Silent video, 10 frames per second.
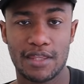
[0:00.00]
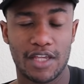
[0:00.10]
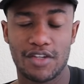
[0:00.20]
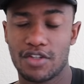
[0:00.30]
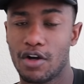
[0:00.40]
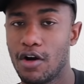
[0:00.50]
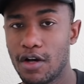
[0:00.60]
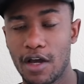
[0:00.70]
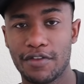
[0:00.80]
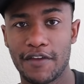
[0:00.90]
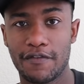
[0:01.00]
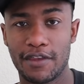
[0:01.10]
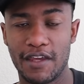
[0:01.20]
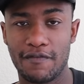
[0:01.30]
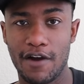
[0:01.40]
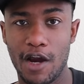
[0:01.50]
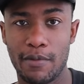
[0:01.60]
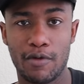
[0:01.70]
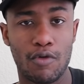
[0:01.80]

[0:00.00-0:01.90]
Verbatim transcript: that just aren't healthy for the environment